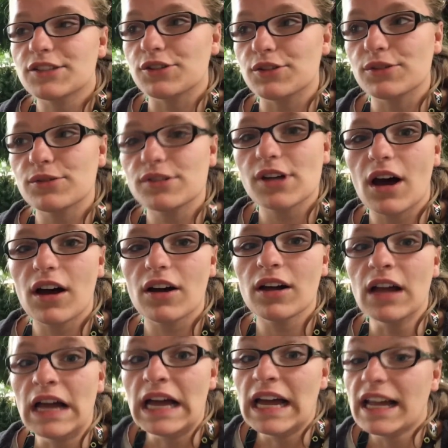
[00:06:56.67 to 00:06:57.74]
to Utah
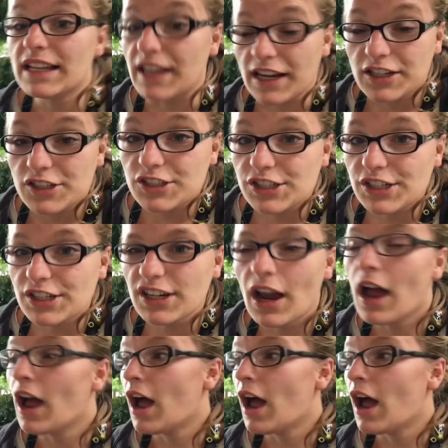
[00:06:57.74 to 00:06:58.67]
next year